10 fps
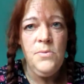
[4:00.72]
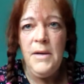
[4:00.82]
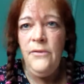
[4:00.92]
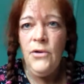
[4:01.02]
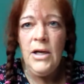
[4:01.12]

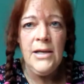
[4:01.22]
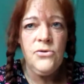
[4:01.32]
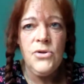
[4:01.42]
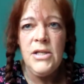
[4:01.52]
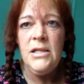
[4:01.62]
money for
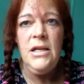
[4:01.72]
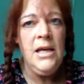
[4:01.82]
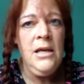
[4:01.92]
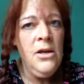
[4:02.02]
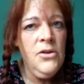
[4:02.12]

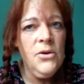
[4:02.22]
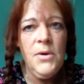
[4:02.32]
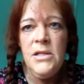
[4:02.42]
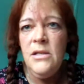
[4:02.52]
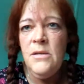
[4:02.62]
electricity. There
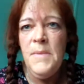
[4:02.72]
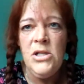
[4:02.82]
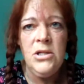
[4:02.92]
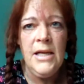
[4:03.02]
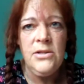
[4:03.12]
wasn't as
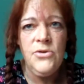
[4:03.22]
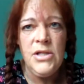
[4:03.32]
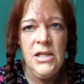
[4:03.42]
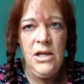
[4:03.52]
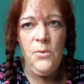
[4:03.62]
much
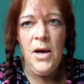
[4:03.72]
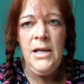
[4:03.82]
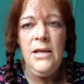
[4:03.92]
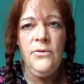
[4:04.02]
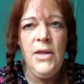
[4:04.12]
electricity
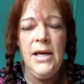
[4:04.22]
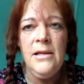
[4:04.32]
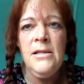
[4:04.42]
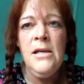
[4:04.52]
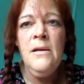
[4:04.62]
running
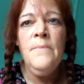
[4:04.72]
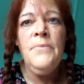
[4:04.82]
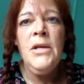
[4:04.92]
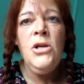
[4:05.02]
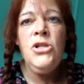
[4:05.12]
things.
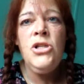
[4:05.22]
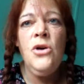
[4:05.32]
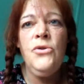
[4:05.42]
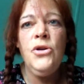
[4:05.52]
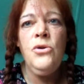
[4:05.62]

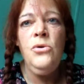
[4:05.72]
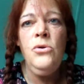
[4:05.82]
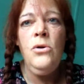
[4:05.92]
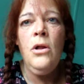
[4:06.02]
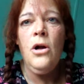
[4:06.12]
So the
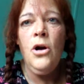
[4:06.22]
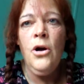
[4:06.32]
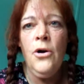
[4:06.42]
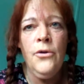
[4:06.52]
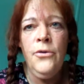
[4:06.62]
cool
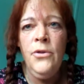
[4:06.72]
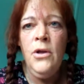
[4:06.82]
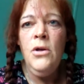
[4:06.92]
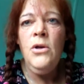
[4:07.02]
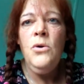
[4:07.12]
earth
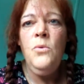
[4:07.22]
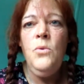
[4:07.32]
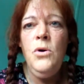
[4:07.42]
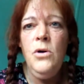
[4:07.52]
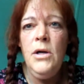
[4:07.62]

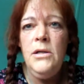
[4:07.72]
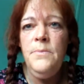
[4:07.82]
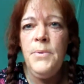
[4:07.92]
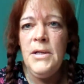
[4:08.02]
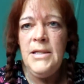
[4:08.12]

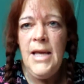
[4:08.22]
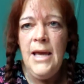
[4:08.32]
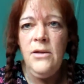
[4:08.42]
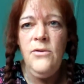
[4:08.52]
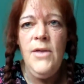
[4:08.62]
would
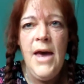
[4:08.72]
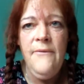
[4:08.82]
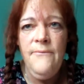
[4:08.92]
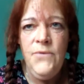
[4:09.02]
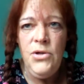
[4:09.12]
protect
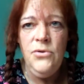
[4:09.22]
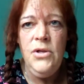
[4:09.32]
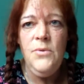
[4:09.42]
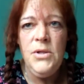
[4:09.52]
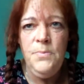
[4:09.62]
that food
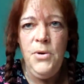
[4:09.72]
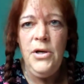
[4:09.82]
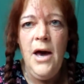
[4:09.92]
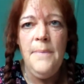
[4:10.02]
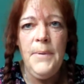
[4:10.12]
that was put
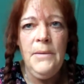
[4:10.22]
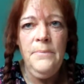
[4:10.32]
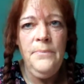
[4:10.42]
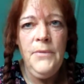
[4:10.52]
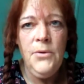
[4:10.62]
up.
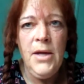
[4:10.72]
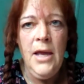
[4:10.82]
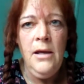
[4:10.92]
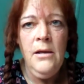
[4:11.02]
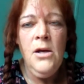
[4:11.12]

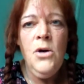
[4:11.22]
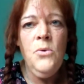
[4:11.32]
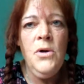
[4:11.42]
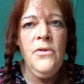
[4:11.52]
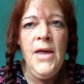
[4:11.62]
Okay?
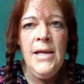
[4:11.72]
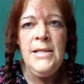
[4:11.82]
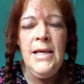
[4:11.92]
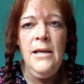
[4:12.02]
Well, that's